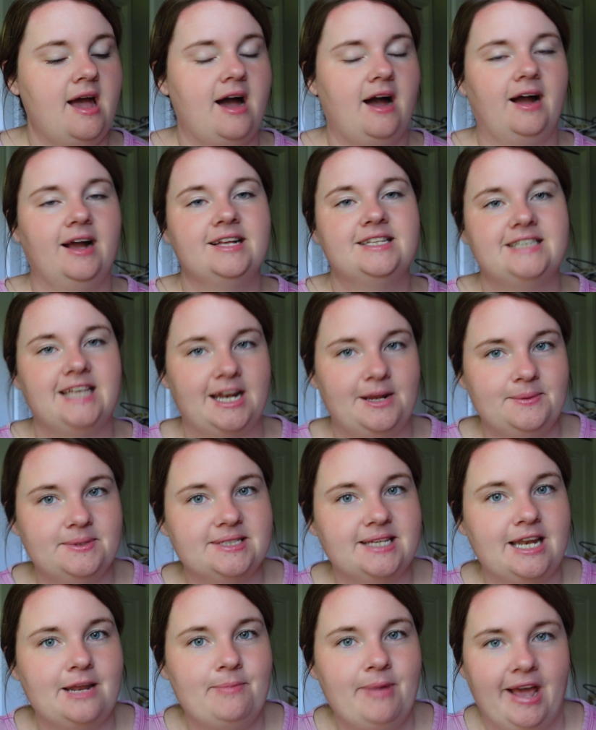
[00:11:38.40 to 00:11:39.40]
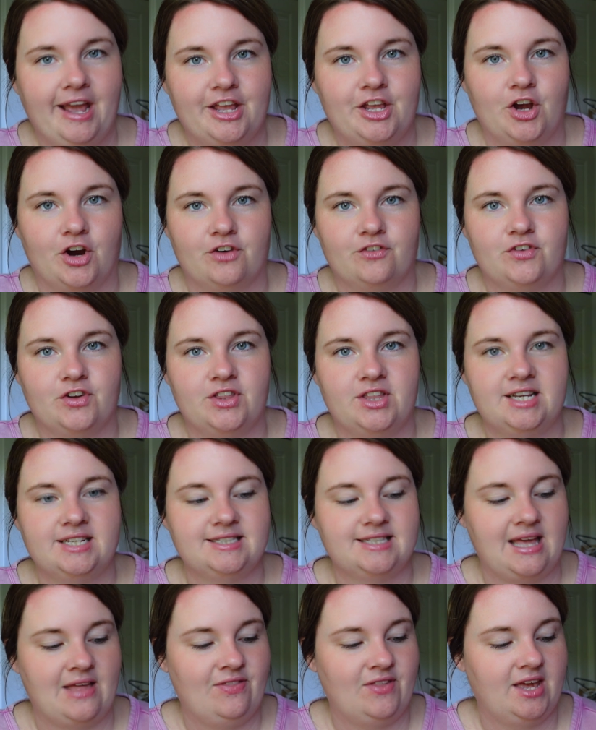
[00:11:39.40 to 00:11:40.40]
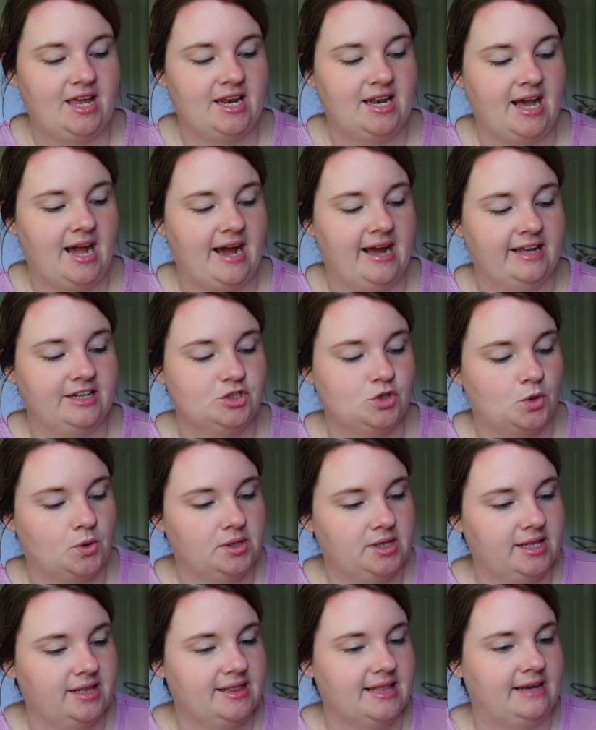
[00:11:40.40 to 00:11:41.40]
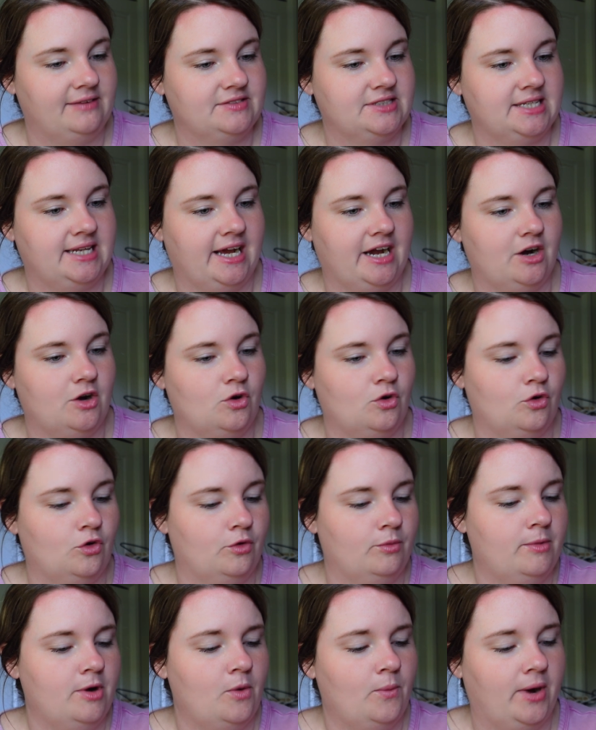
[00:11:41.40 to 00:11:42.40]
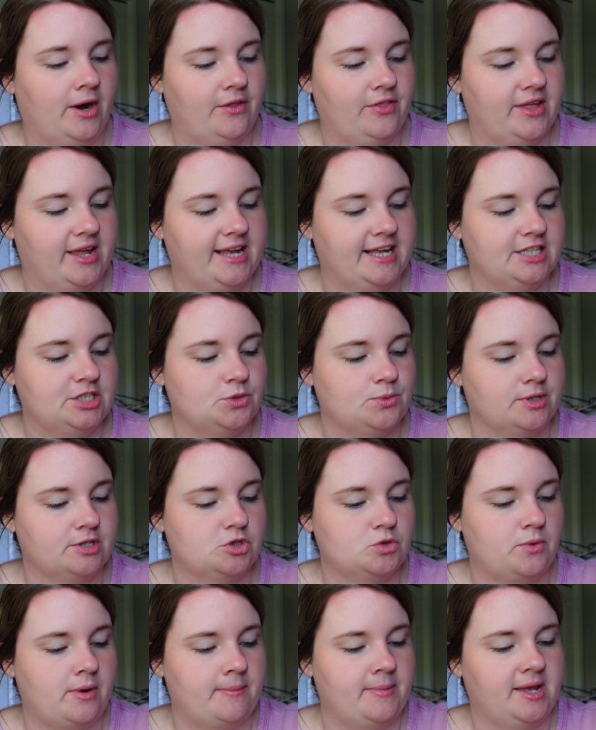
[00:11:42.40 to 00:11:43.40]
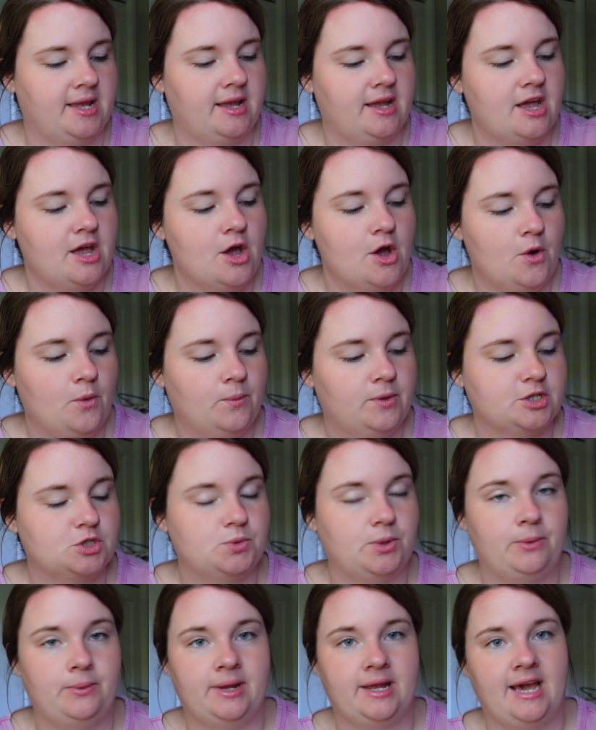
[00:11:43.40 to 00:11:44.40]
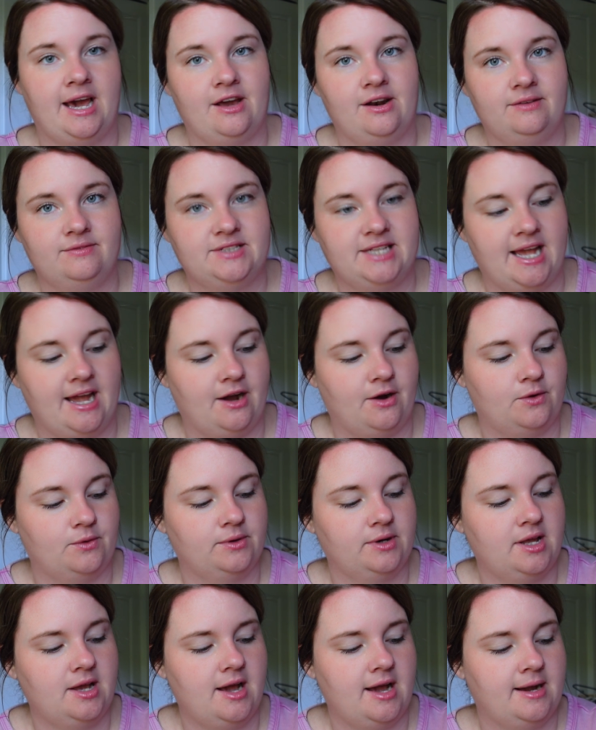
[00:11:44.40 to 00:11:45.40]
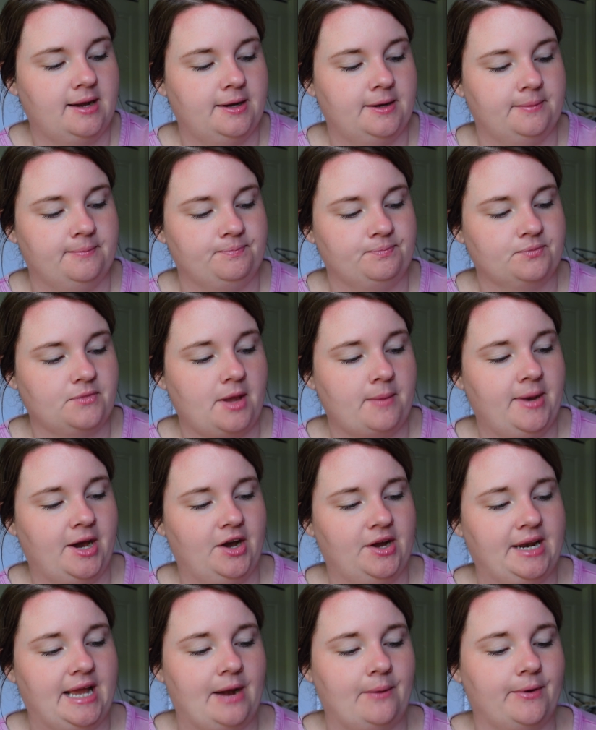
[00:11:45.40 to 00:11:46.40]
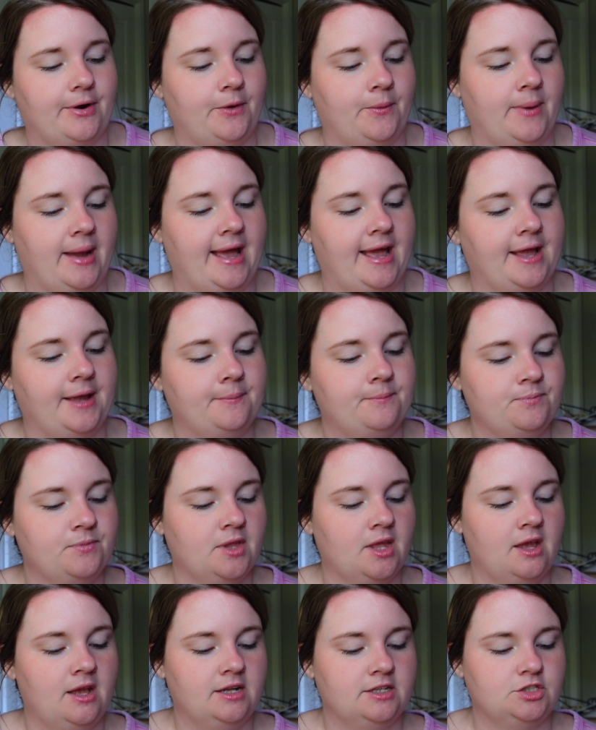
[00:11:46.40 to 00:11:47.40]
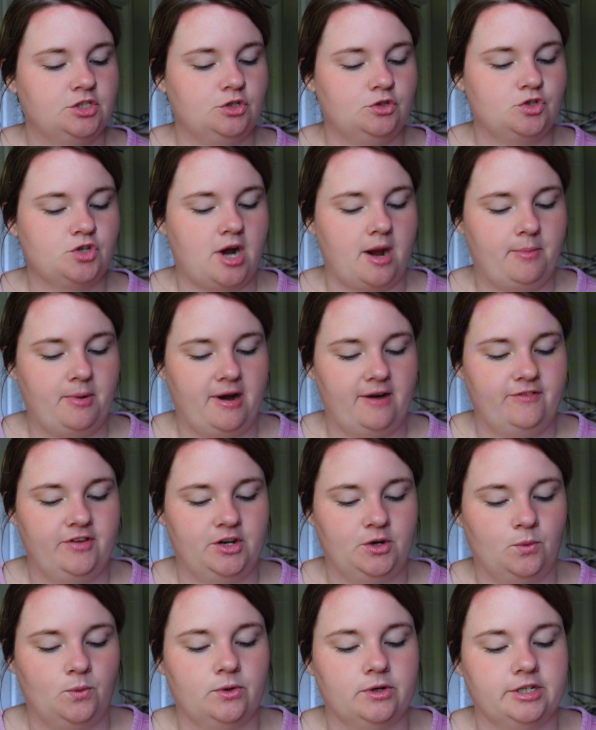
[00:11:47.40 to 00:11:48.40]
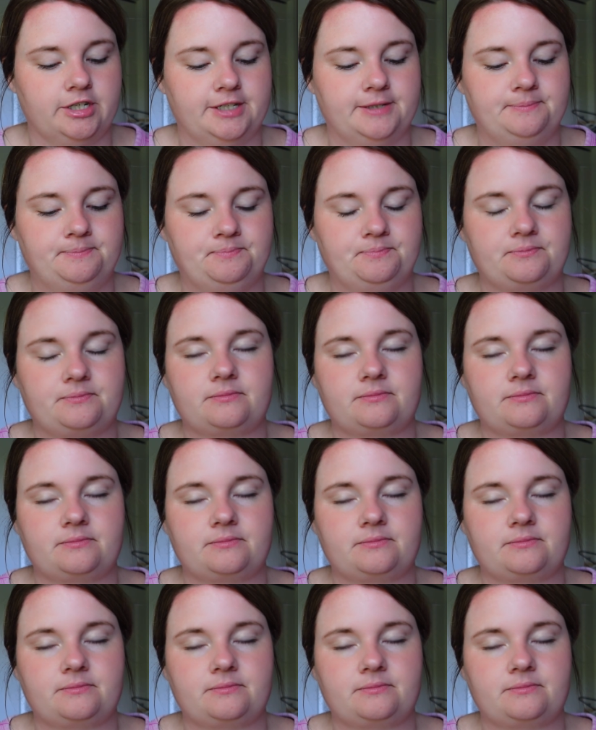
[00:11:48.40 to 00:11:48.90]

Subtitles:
I said I was gonna pack yarn for this and then I totally left it at home while the kids were swimming, which we went out of town about an hour away to drop off an order,